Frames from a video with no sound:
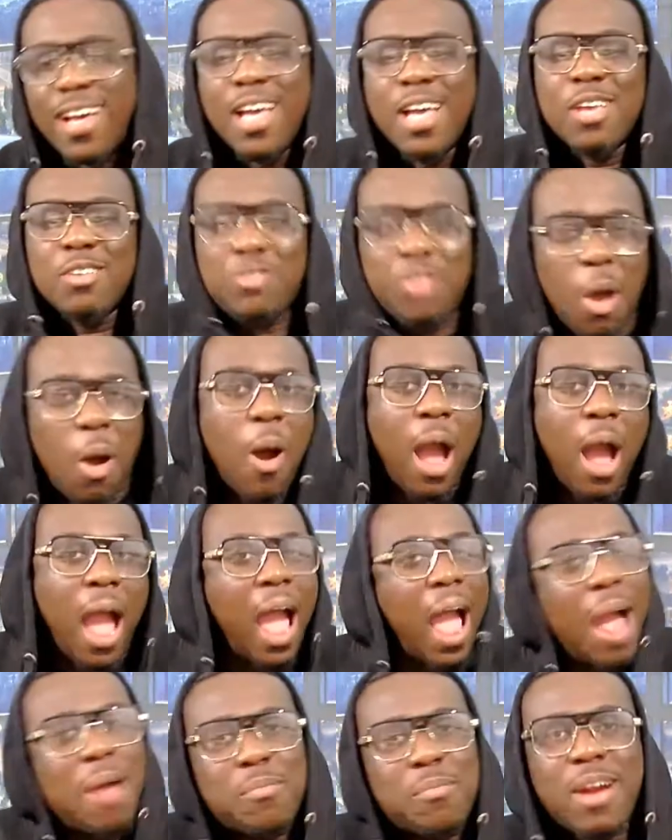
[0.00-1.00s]

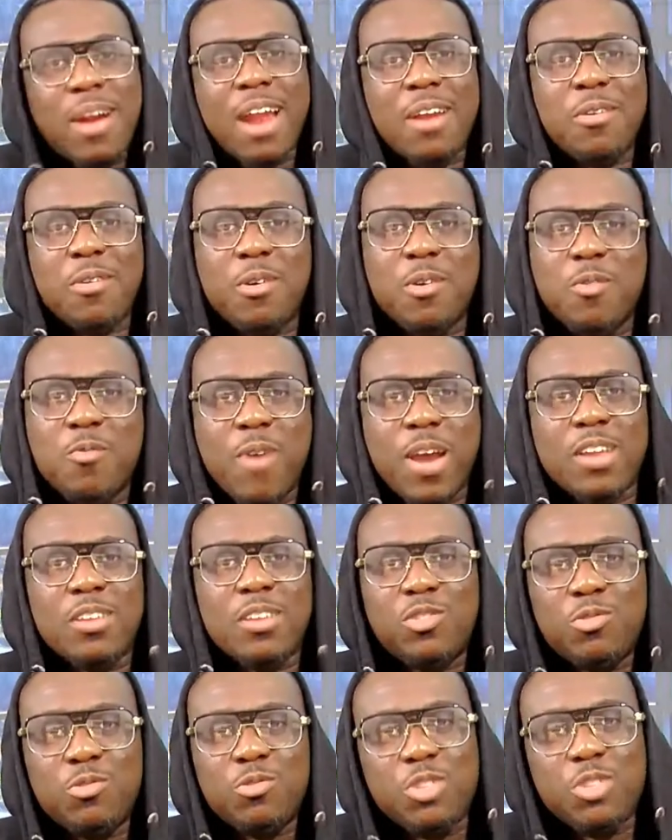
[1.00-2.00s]
So Amerado
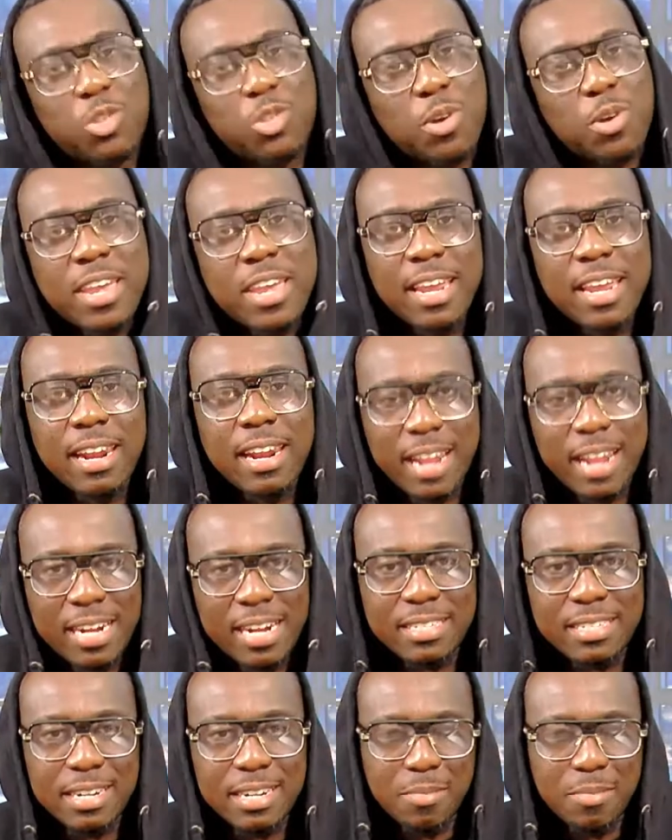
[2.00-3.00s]
went to UK
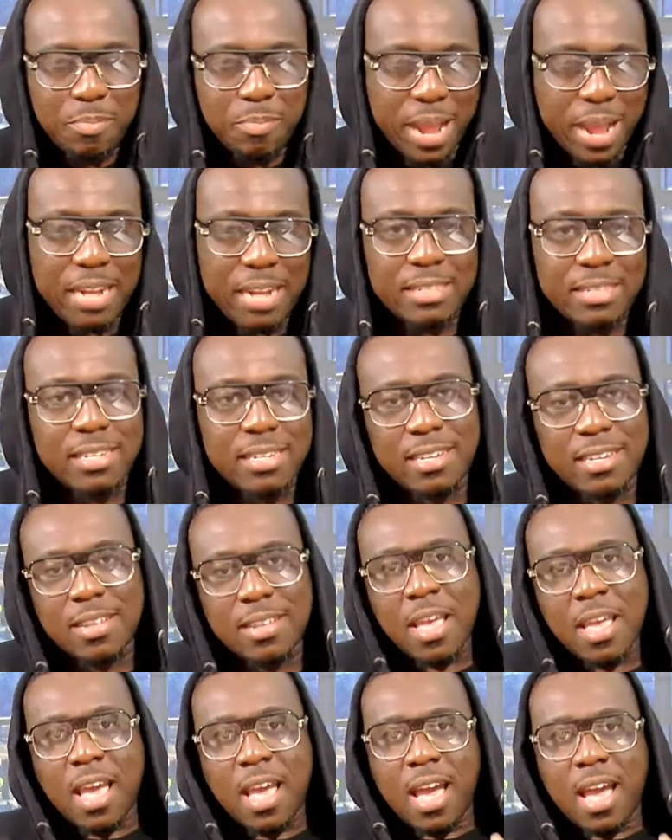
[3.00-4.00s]
London party
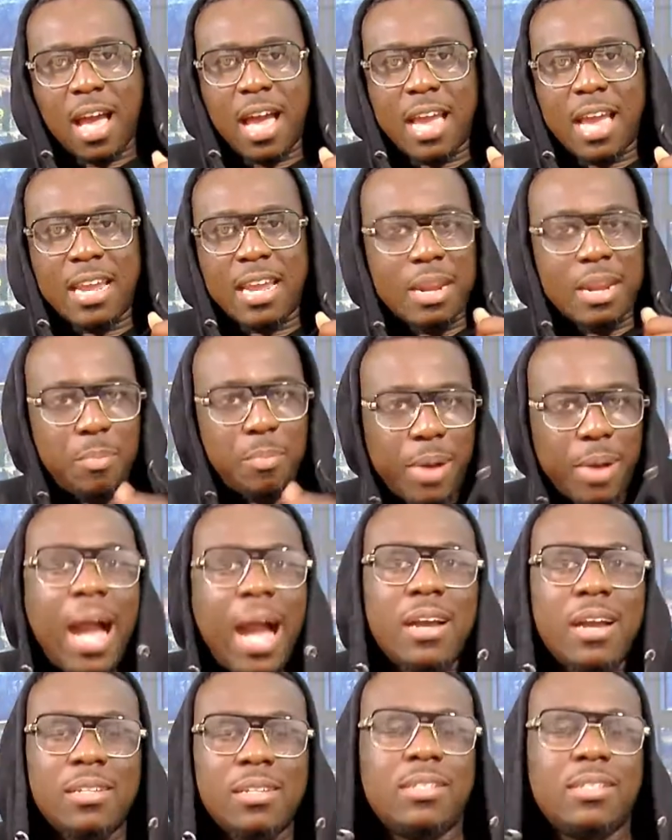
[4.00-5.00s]
in a
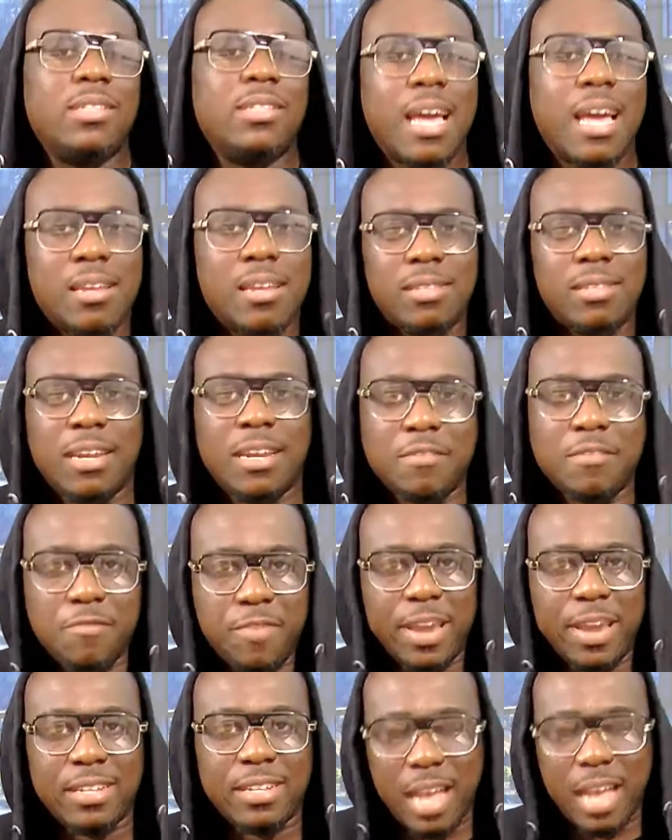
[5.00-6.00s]
park. That is an
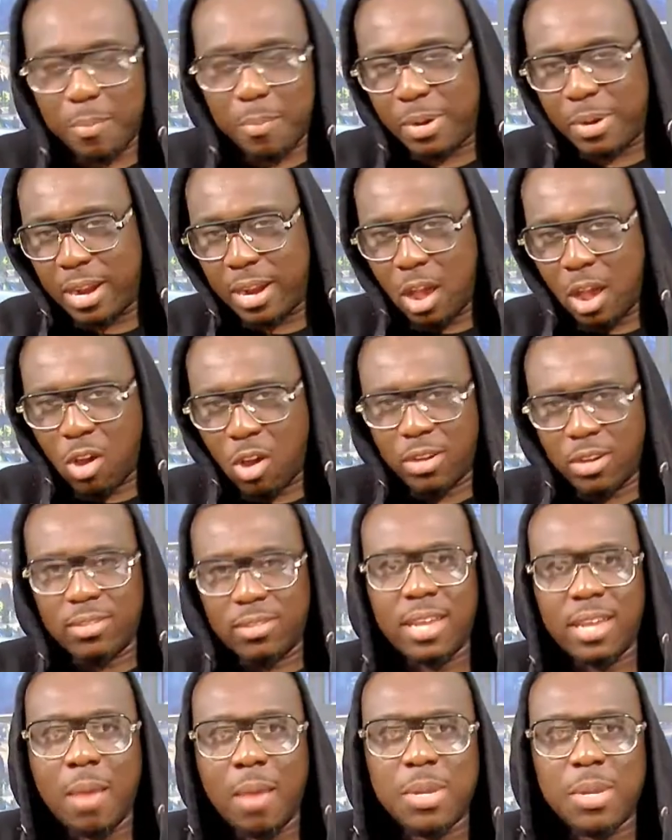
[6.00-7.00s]
event happening all the
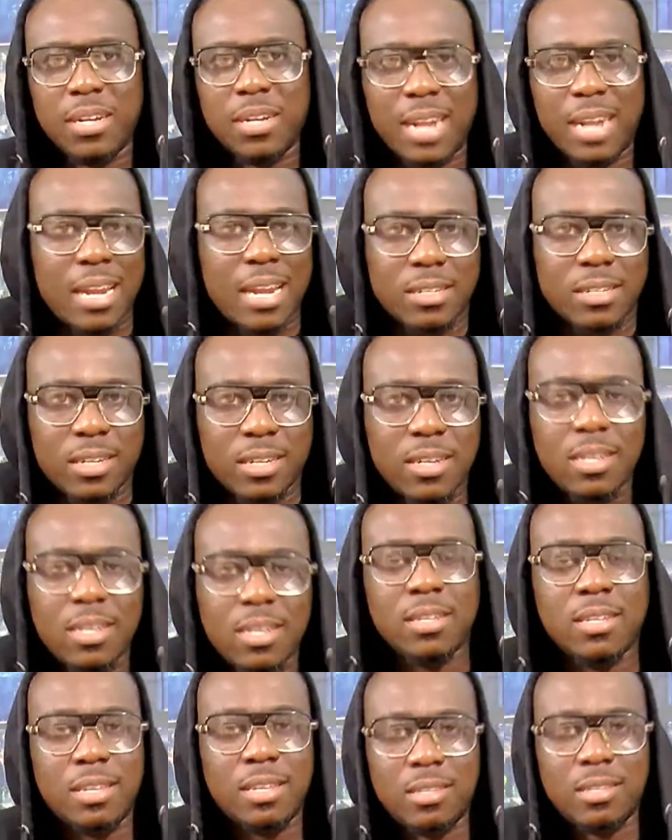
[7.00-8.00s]
time in London.
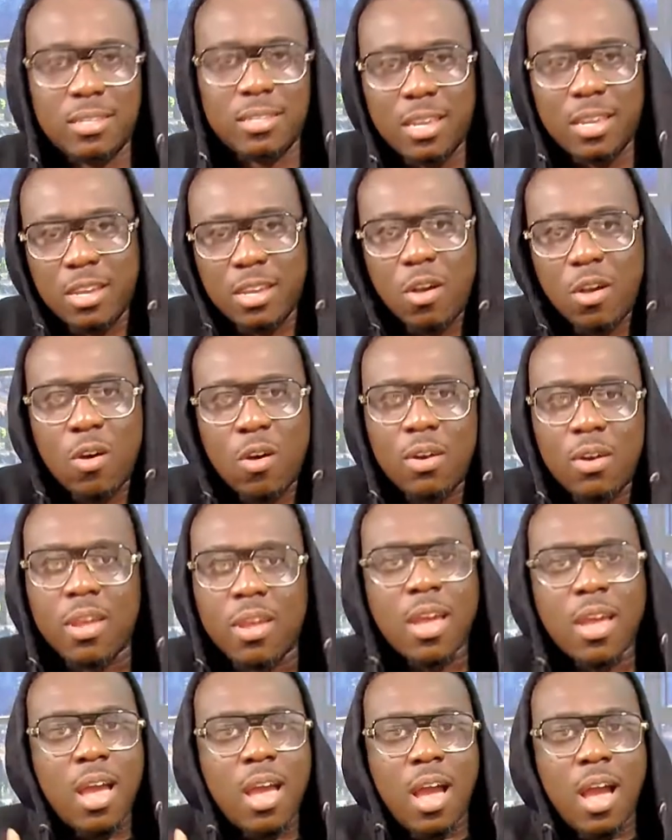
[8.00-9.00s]
It's going,
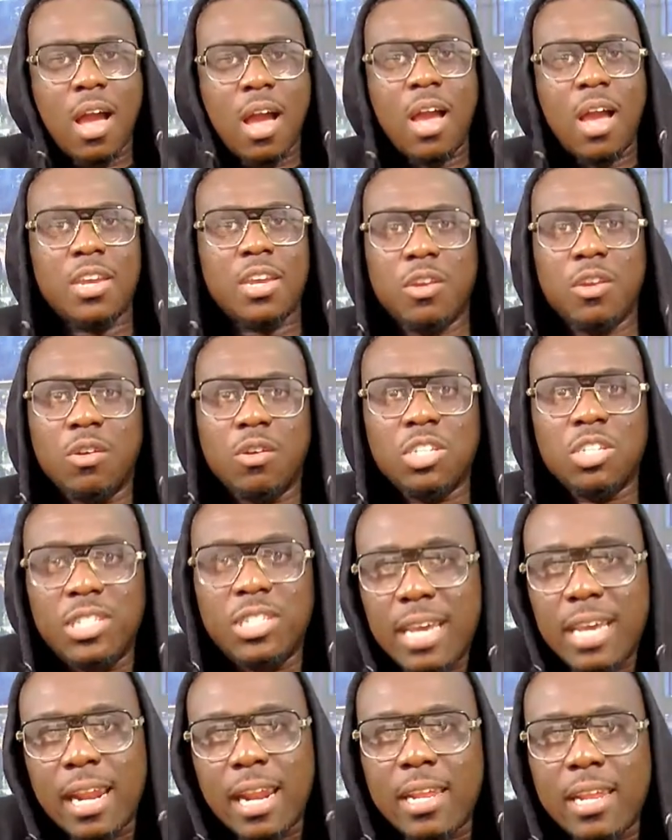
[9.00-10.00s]
you know,
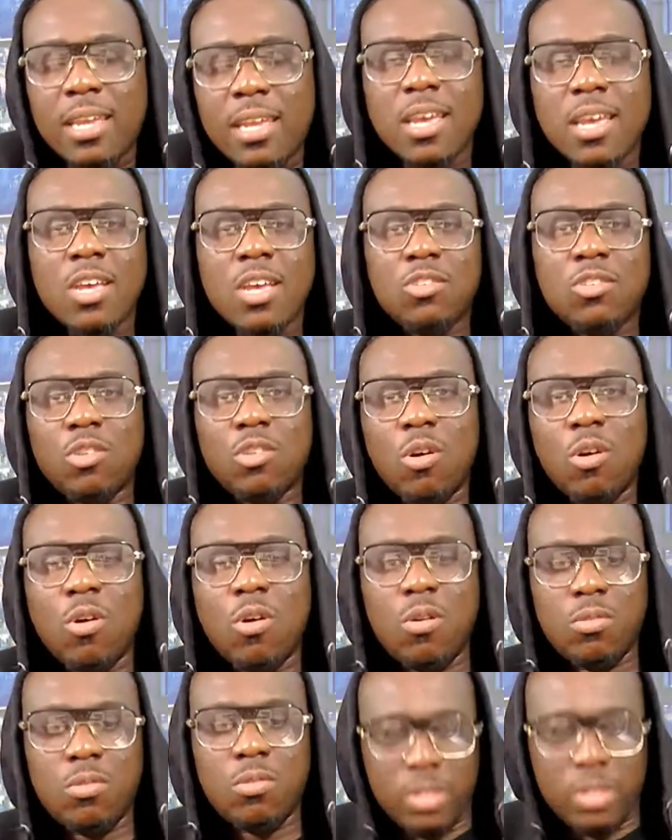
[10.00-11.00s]
yearly.
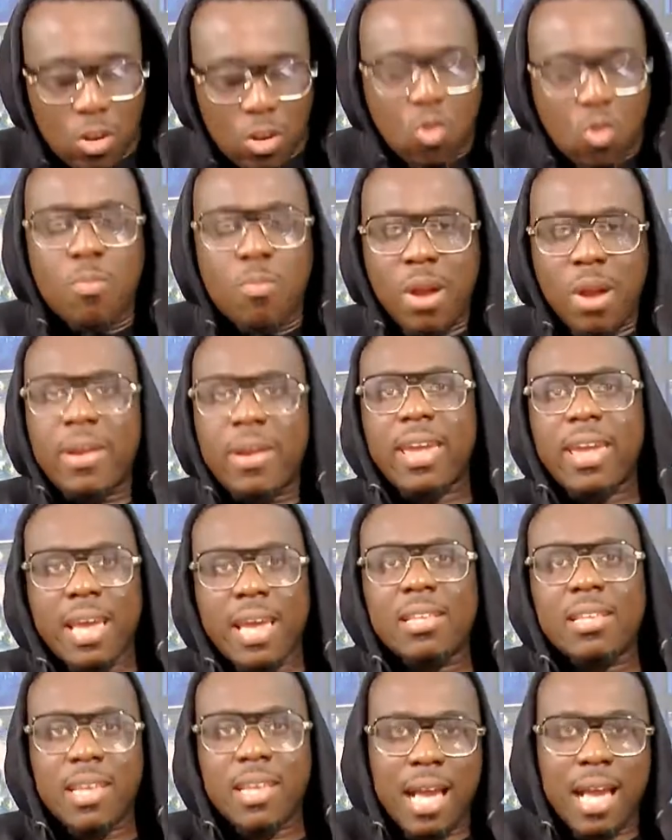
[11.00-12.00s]
So the
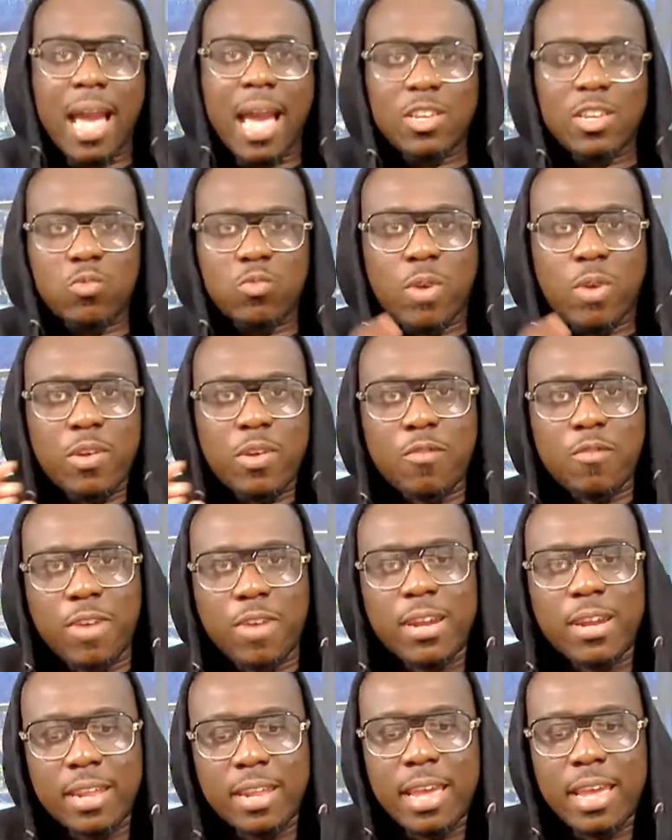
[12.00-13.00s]
American guys went over there,